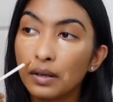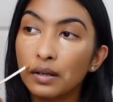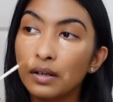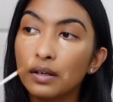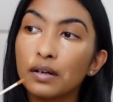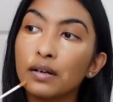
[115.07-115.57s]

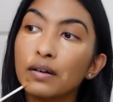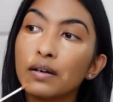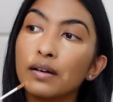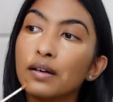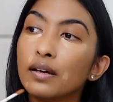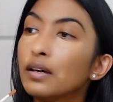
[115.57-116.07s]

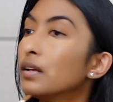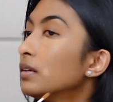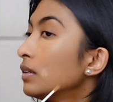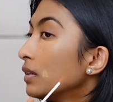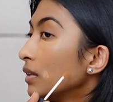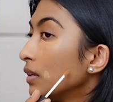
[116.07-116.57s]
here
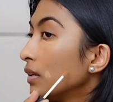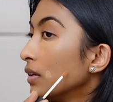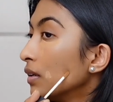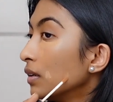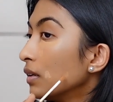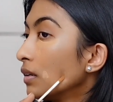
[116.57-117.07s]
and
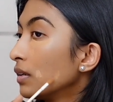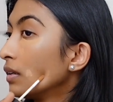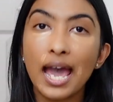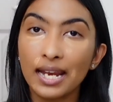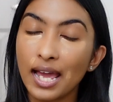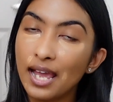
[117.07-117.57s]
here.
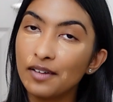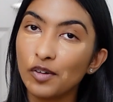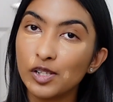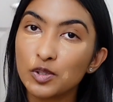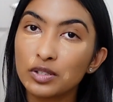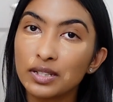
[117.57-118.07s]
And I have
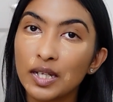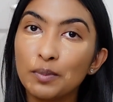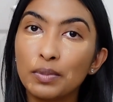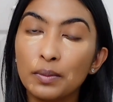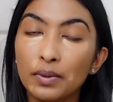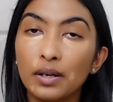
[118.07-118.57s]
also seen
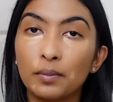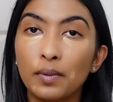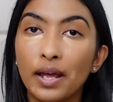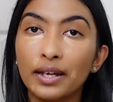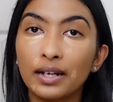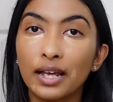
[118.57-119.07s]
people
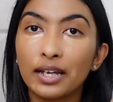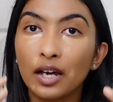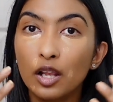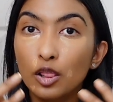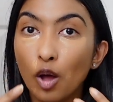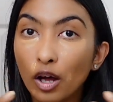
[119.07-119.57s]
applying like
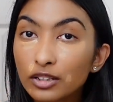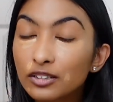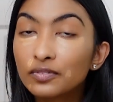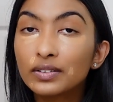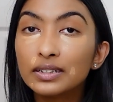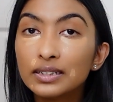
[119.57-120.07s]
lots
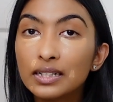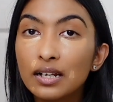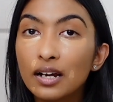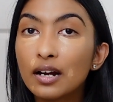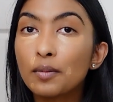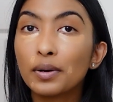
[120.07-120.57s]
of
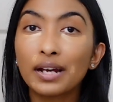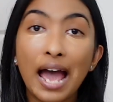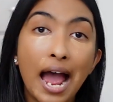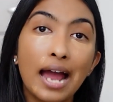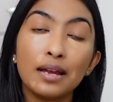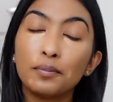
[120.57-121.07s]
concealer, but
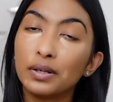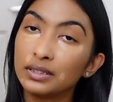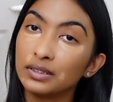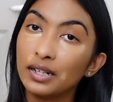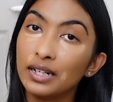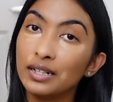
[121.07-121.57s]
I
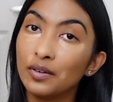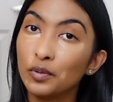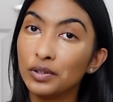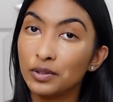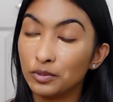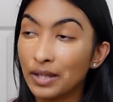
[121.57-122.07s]
personally
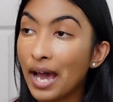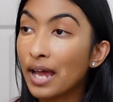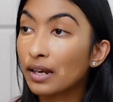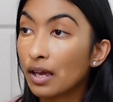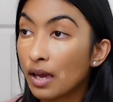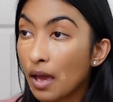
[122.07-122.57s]
don't do that